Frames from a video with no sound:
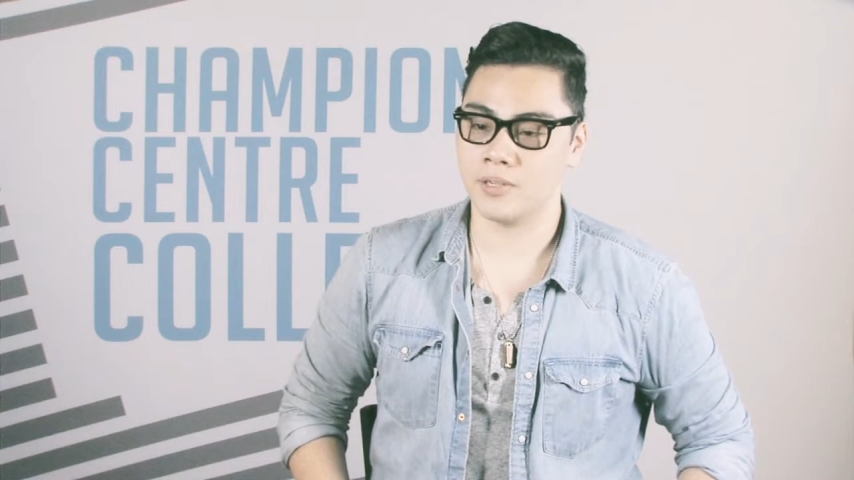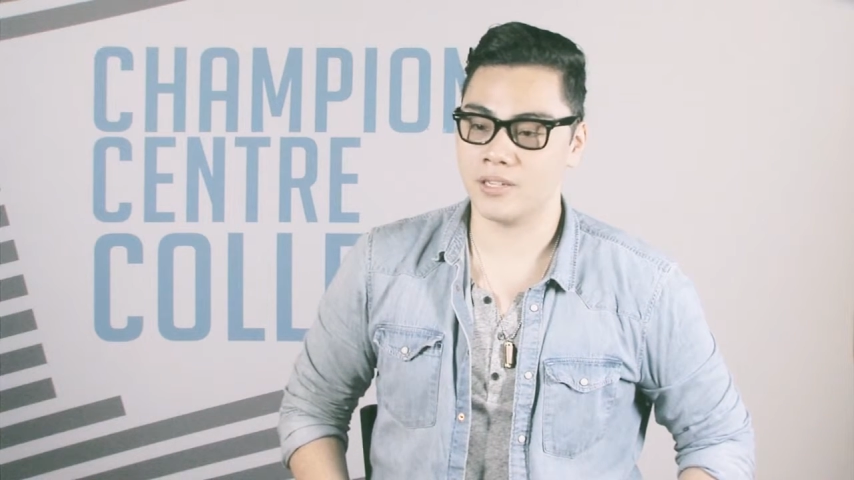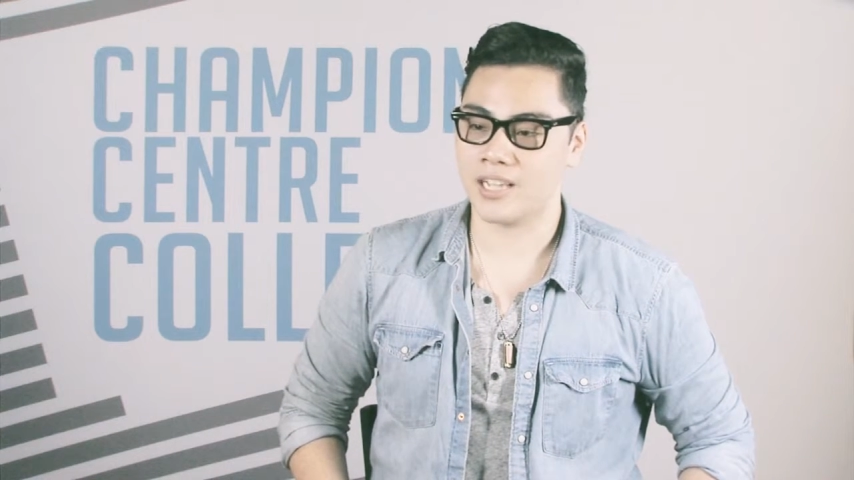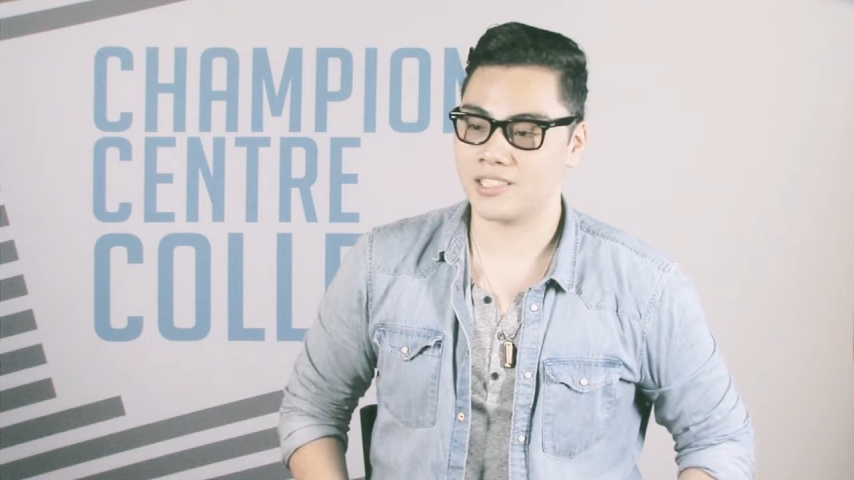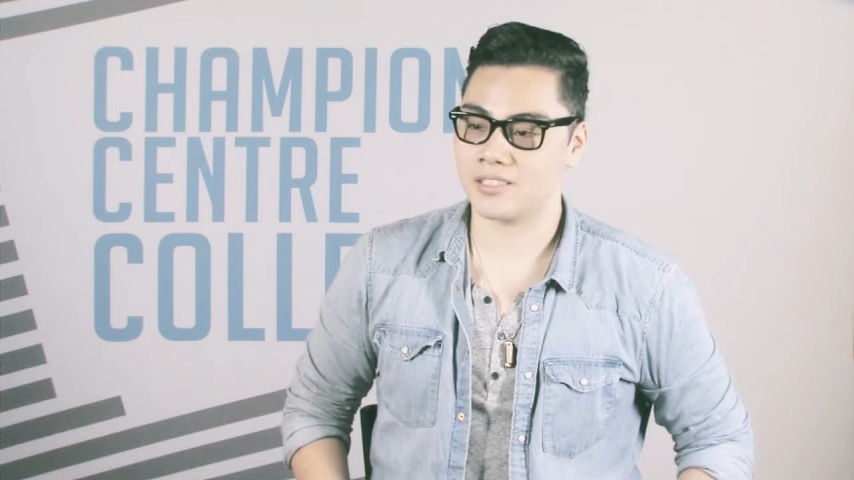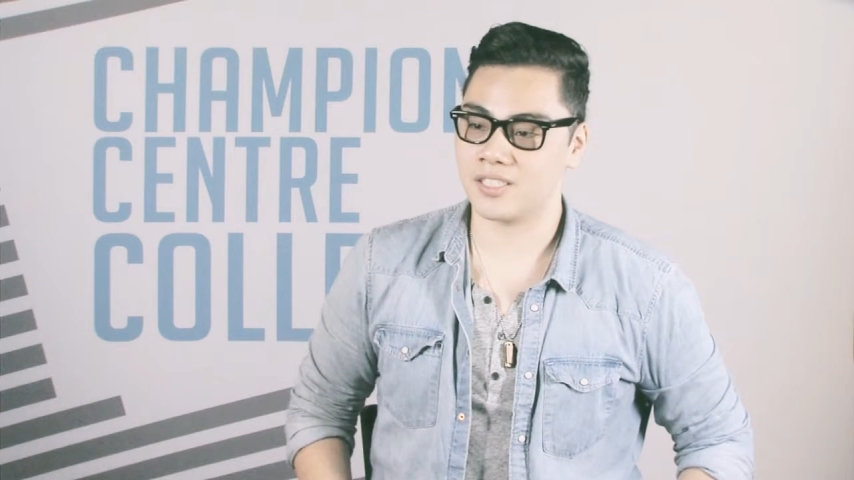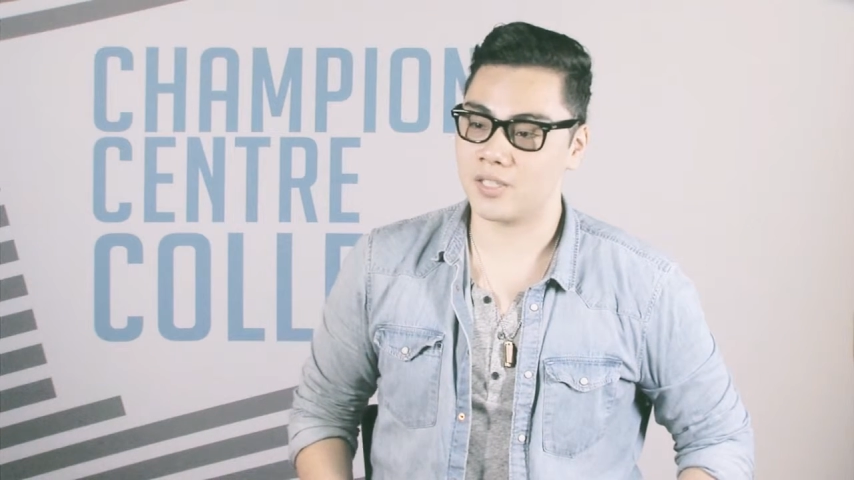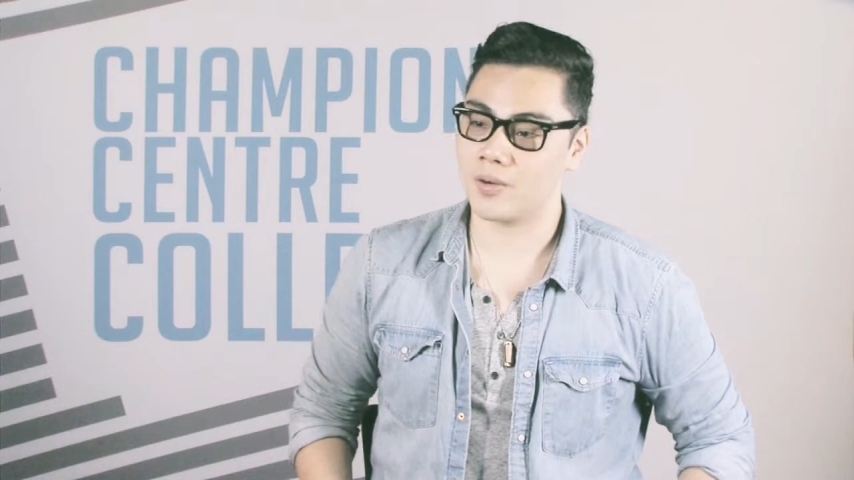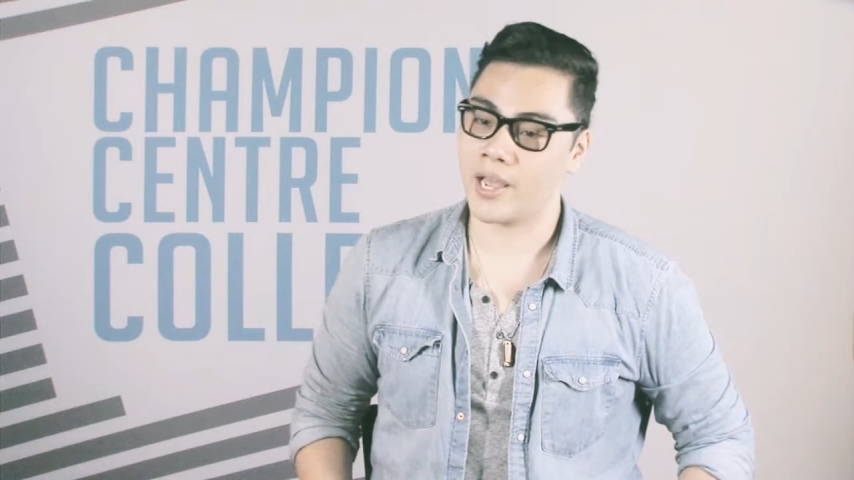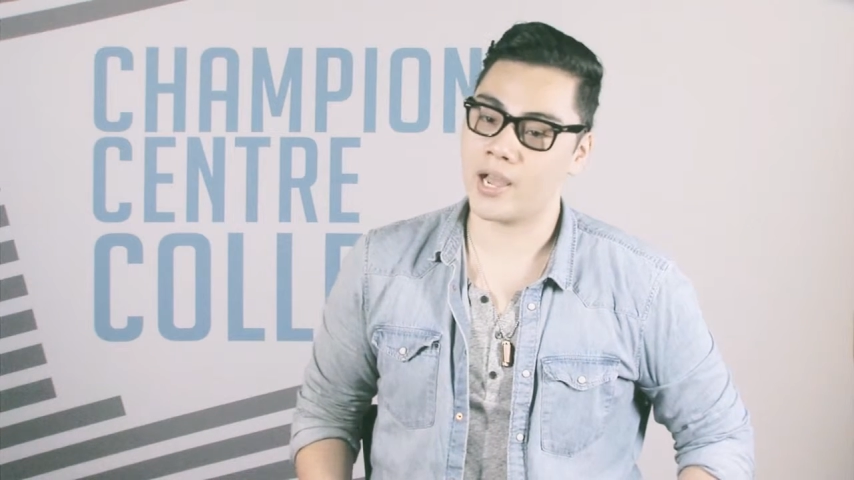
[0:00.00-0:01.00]
but I just
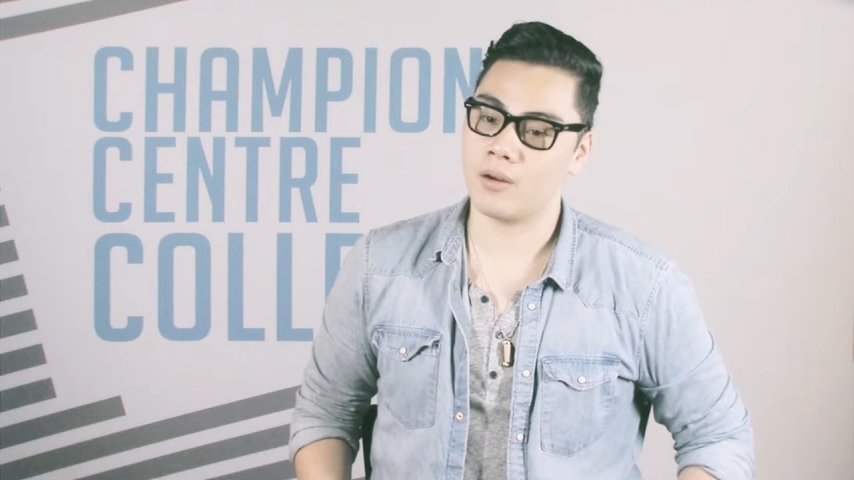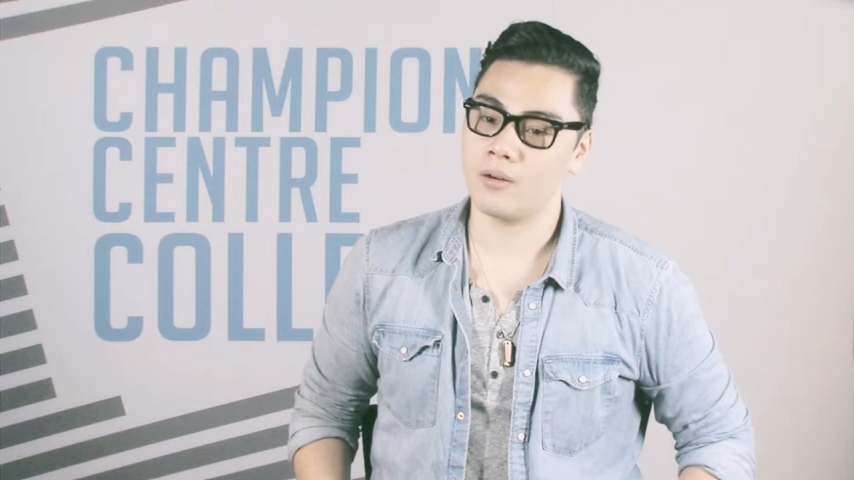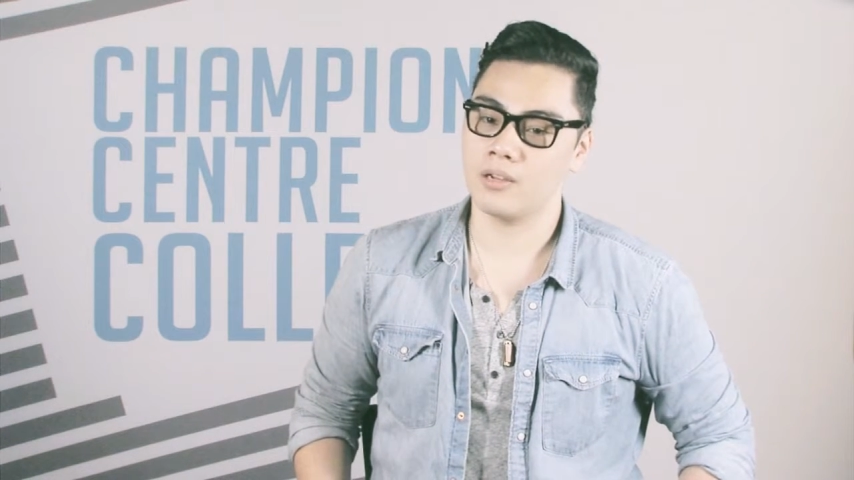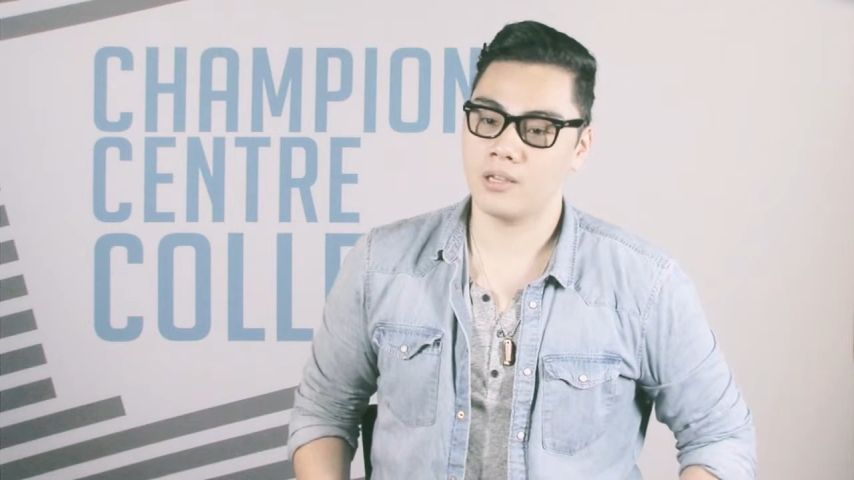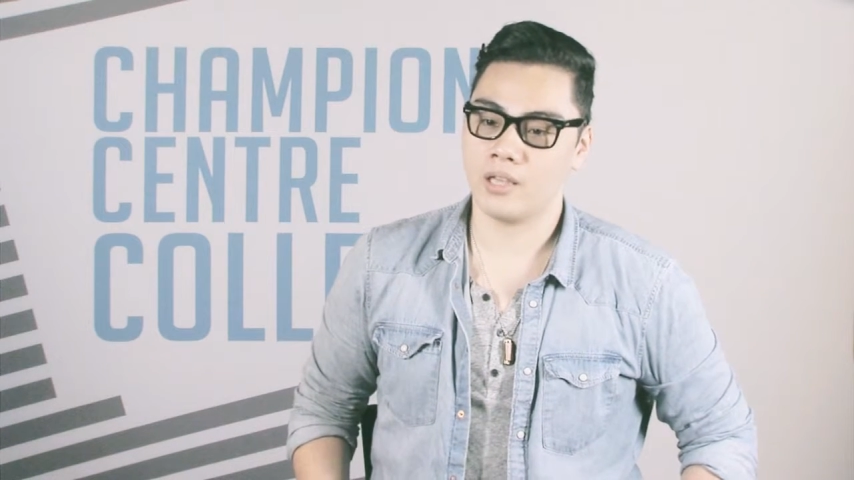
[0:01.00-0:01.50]
didn't know how.